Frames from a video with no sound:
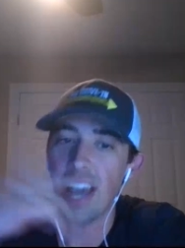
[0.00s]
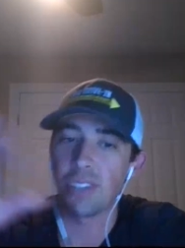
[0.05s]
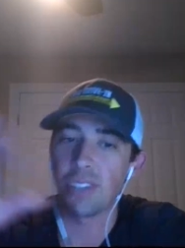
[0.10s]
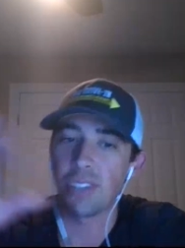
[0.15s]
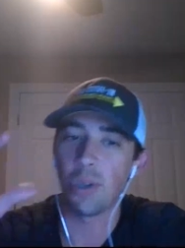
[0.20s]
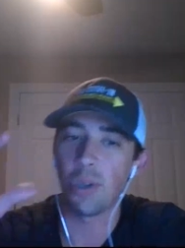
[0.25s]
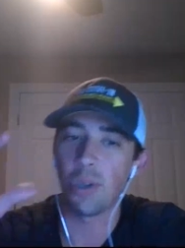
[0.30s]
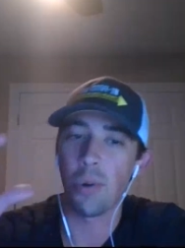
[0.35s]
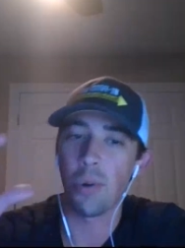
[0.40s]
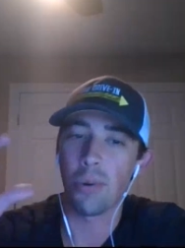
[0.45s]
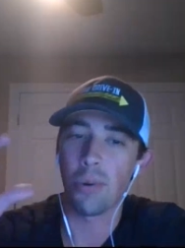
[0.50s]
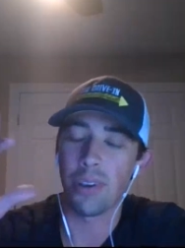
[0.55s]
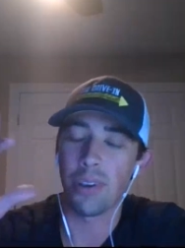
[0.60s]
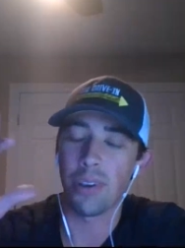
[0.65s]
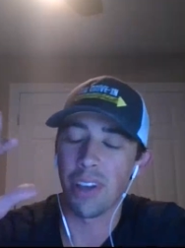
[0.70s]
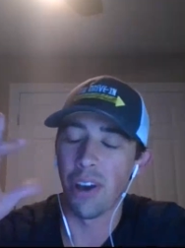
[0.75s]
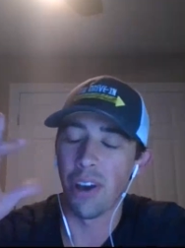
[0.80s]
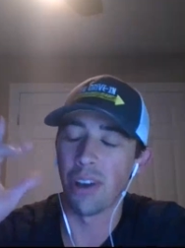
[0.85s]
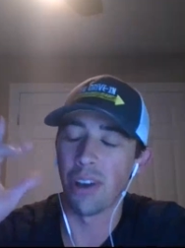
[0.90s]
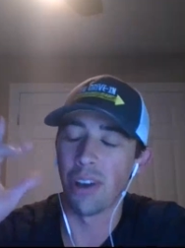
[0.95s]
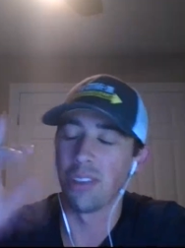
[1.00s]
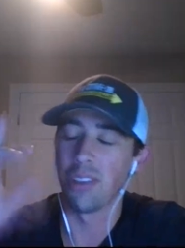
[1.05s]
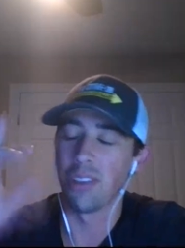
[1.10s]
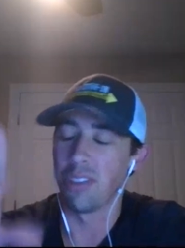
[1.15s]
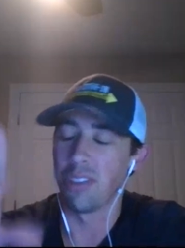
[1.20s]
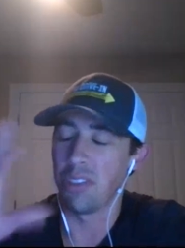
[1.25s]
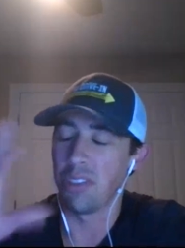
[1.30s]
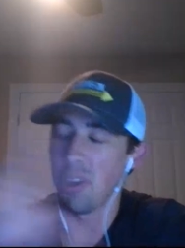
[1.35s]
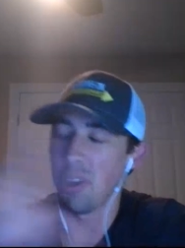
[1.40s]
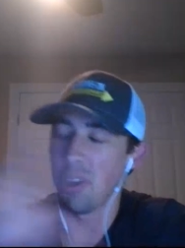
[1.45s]
so uh, the,
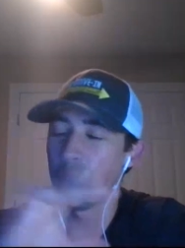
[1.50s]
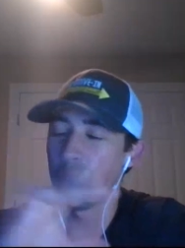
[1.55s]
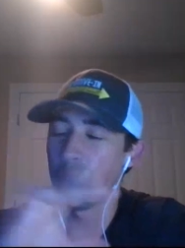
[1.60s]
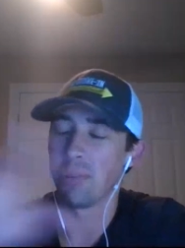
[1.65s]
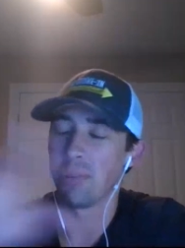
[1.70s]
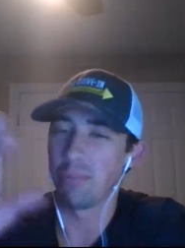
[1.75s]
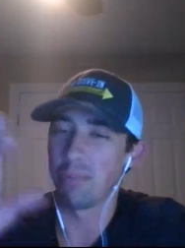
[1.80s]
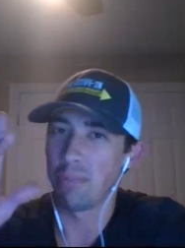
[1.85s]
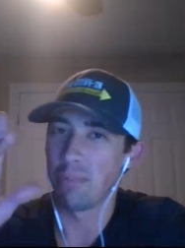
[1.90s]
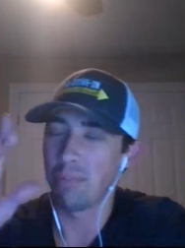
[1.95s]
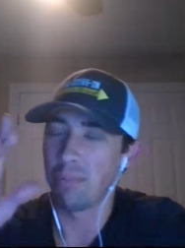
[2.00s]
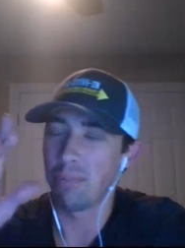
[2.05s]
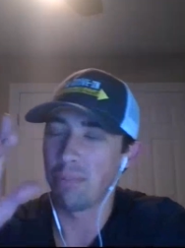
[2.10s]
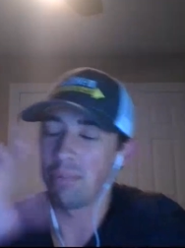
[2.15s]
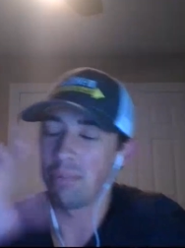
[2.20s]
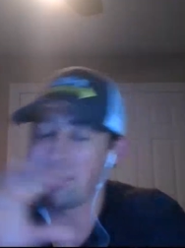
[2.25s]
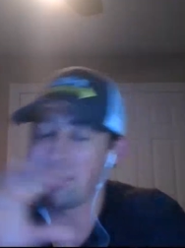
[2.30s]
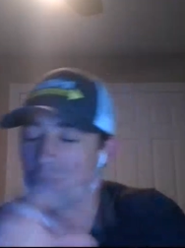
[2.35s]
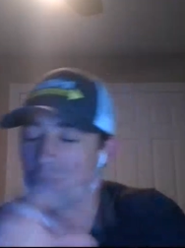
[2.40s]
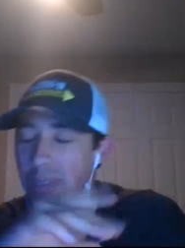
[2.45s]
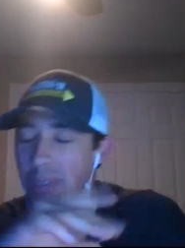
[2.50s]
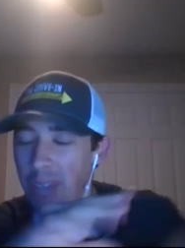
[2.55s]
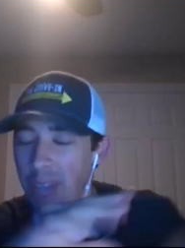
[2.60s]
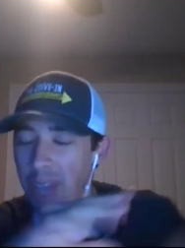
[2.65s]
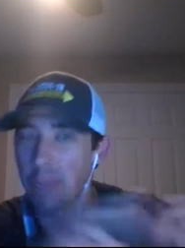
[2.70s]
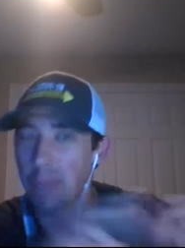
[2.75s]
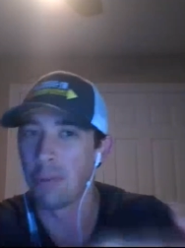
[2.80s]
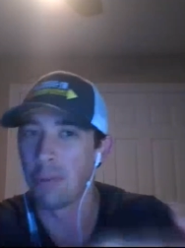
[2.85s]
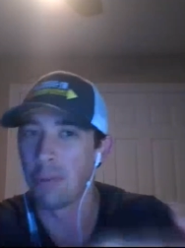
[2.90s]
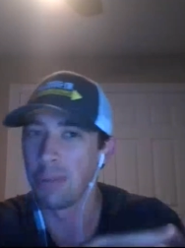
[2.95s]
the, other
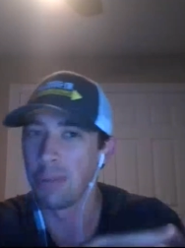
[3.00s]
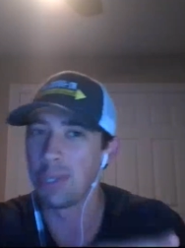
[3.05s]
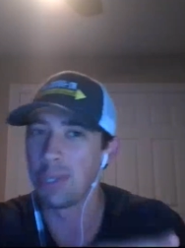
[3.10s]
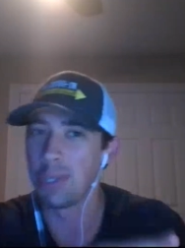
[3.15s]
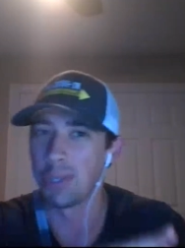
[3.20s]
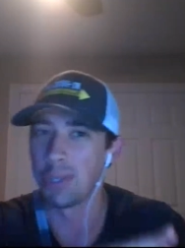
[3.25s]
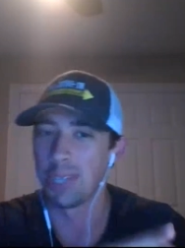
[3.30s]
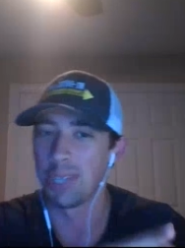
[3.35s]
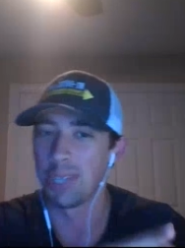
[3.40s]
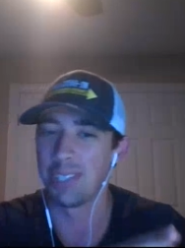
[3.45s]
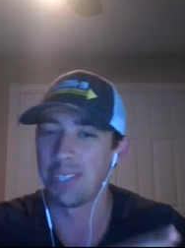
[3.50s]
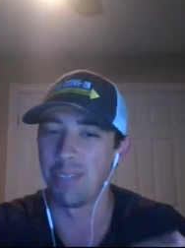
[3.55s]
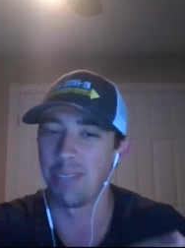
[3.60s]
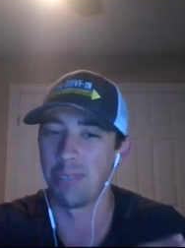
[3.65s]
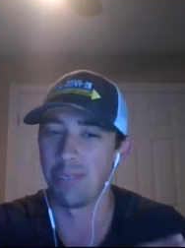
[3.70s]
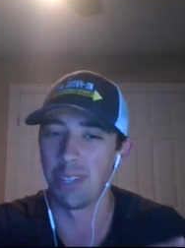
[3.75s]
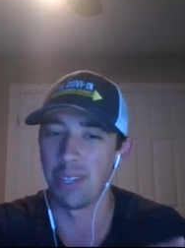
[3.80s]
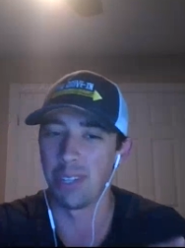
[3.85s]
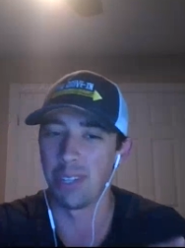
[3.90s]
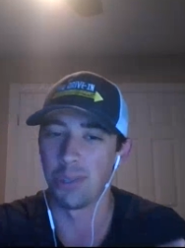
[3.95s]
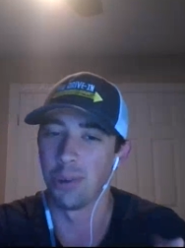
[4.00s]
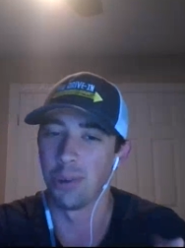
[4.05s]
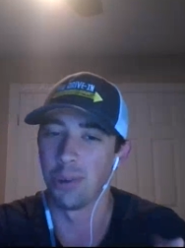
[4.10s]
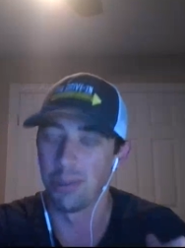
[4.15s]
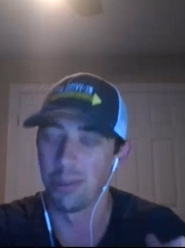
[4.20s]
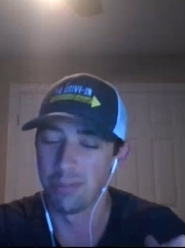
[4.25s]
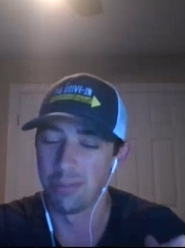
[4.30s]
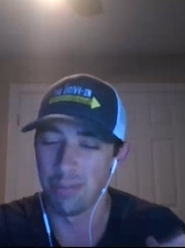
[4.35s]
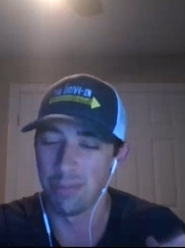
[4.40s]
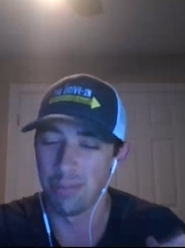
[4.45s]
type of research i did for this
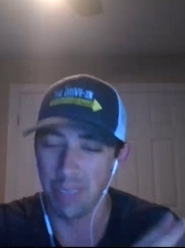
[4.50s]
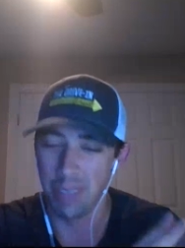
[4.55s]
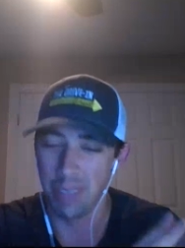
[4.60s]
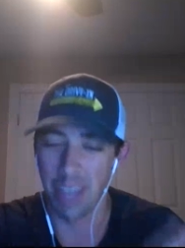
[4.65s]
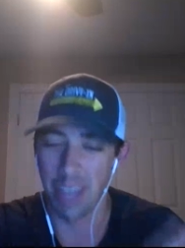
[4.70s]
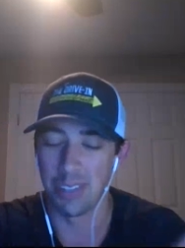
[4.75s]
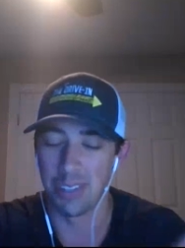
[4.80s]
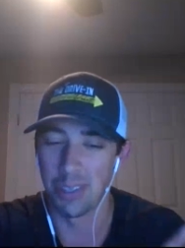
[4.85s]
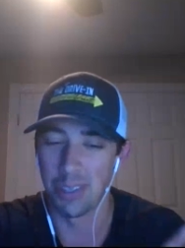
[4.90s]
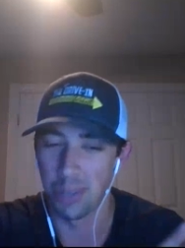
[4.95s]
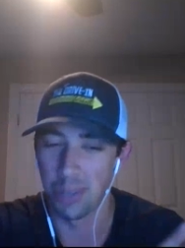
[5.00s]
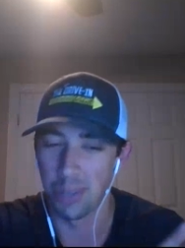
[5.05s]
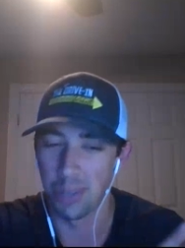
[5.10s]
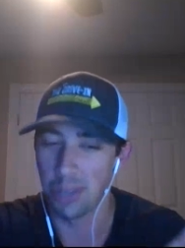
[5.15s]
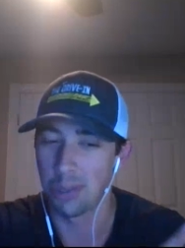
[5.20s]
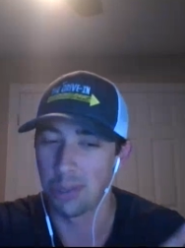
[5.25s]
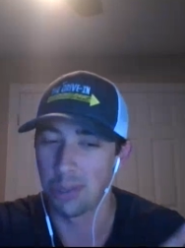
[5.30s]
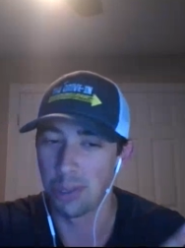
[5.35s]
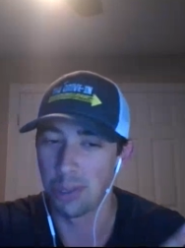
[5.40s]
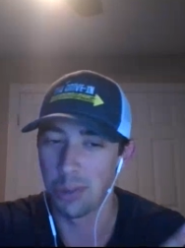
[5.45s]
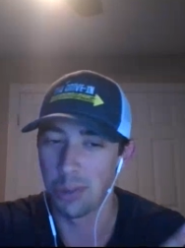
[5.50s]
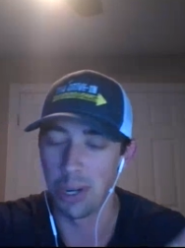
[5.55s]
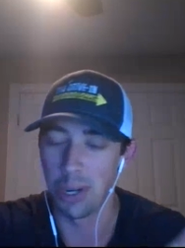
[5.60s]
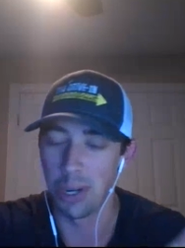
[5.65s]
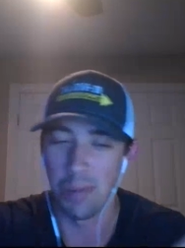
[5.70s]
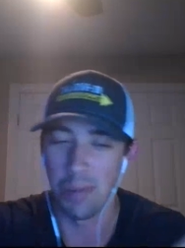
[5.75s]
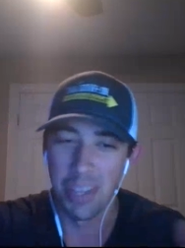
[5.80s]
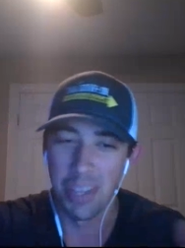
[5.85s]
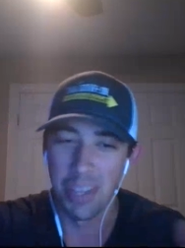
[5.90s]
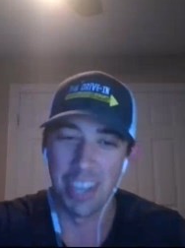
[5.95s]
or as in looking through
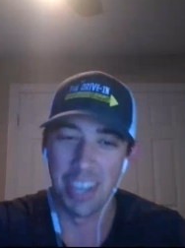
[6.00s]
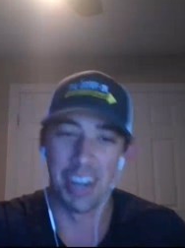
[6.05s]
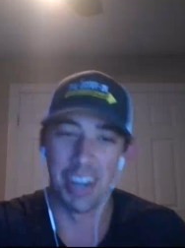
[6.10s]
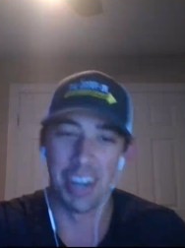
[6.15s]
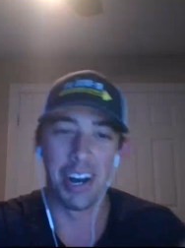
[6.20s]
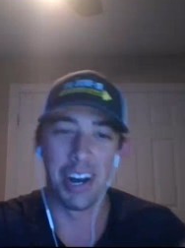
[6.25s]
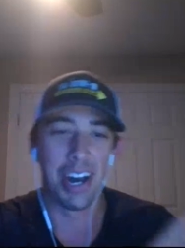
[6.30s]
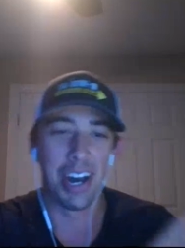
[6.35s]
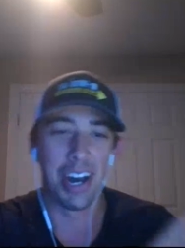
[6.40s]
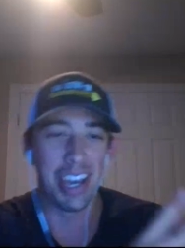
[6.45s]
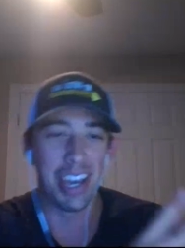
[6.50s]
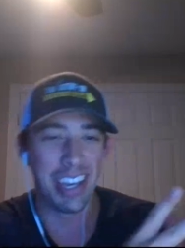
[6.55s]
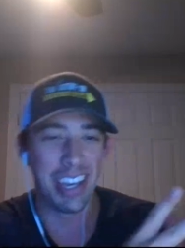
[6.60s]
twitter uh,